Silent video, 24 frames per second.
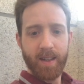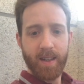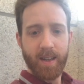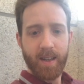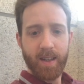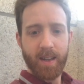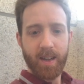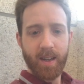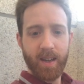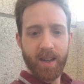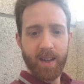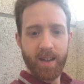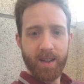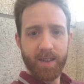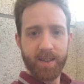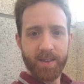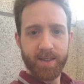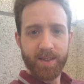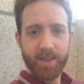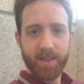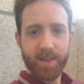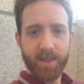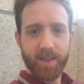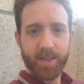Hey
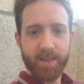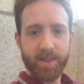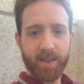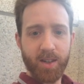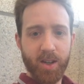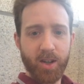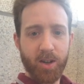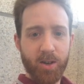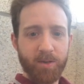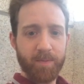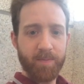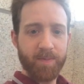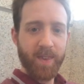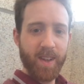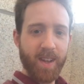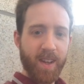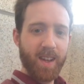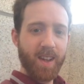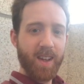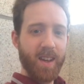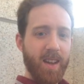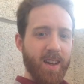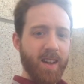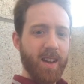guys, so
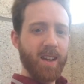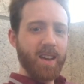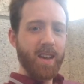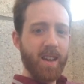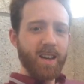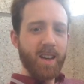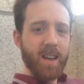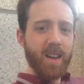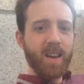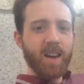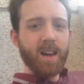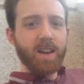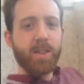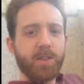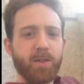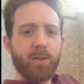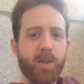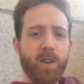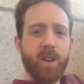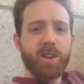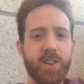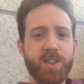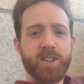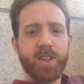I
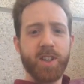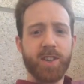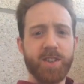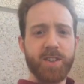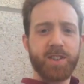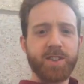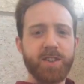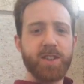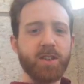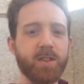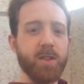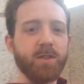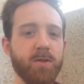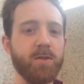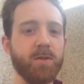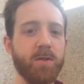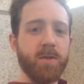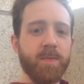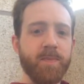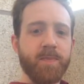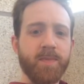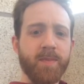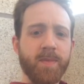thought I'd just do